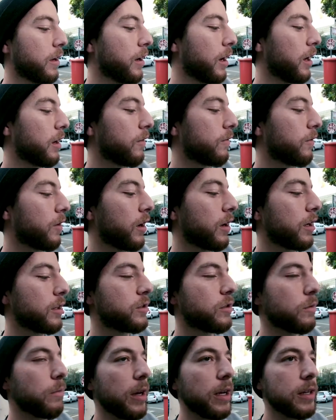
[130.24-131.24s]
kind of got
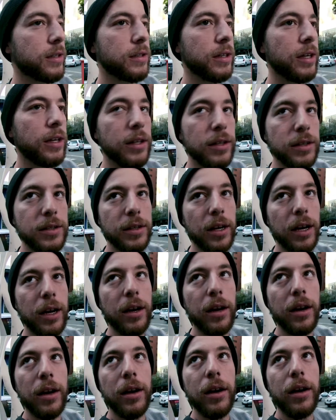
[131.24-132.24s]
us to make zines
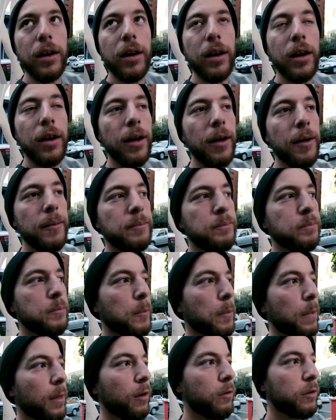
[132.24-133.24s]
in
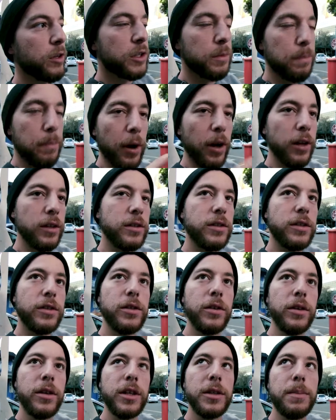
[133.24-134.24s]
response
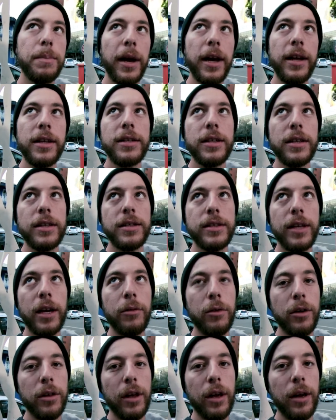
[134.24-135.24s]
to these paintings
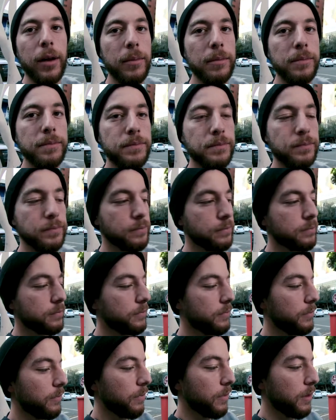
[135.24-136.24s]
that were there.
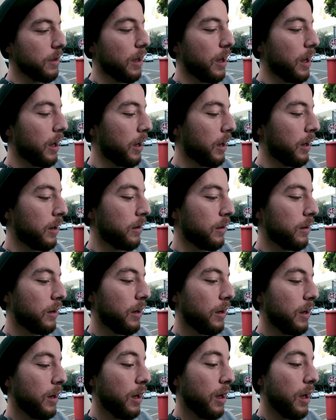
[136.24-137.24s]
And
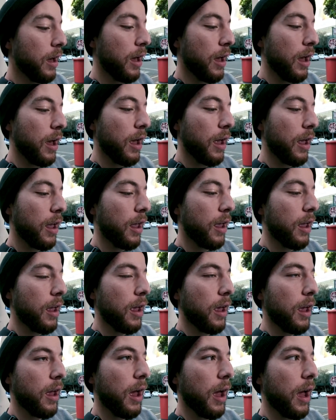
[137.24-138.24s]

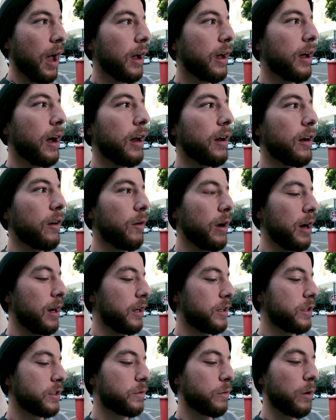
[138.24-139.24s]
I kind of
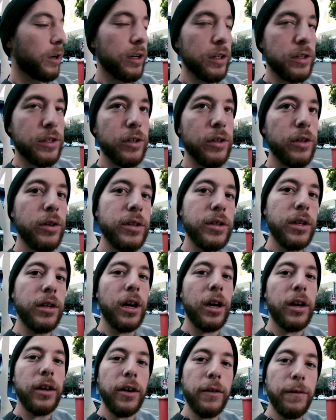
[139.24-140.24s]
really just wanted to use a
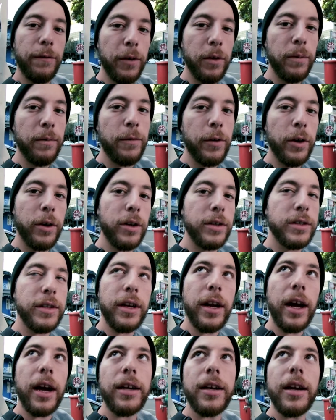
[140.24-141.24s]
lot of the film photos
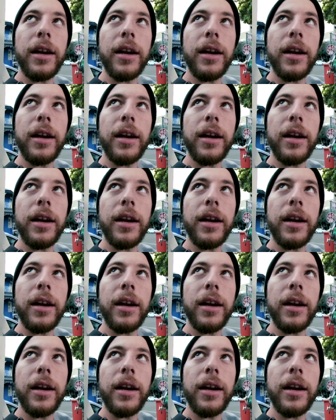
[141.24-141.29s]
that I'd